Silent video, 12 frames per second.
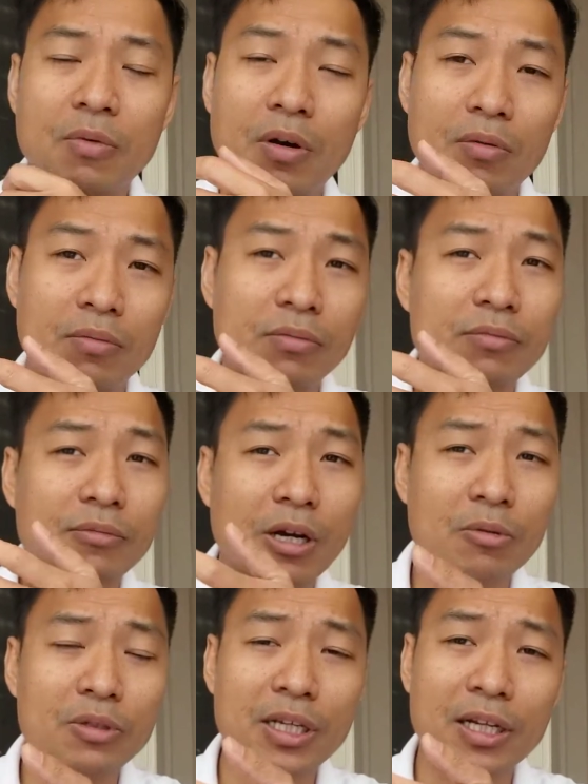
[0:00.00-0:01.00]
Well,
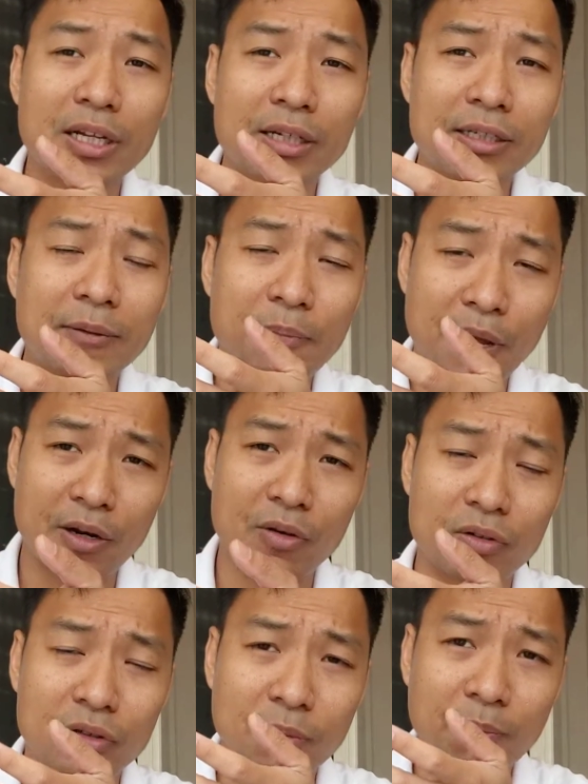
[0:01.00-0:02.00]
I would say that
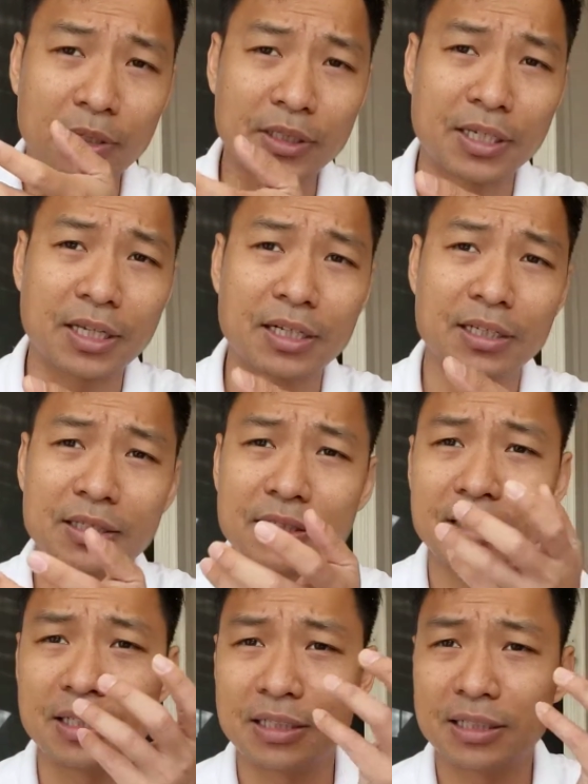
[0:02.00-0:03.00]
depend on your
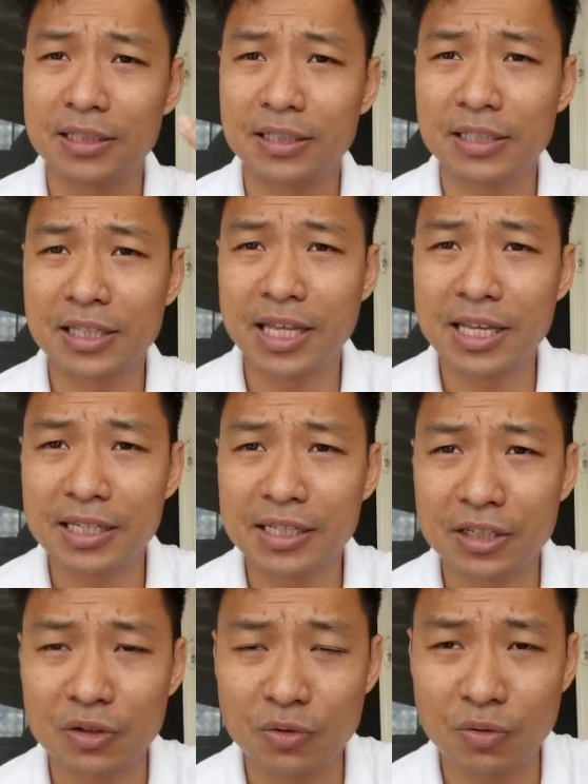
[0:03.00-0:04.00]
particular
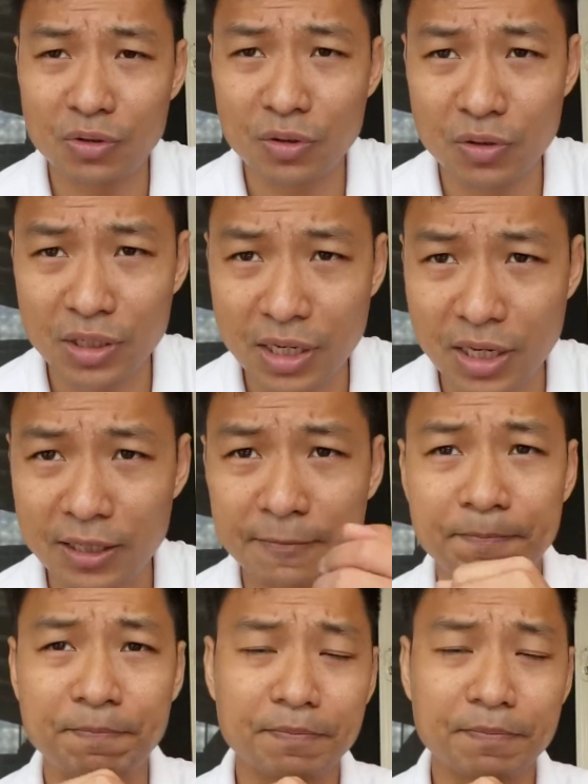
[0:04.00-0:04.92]
thing that you're selling.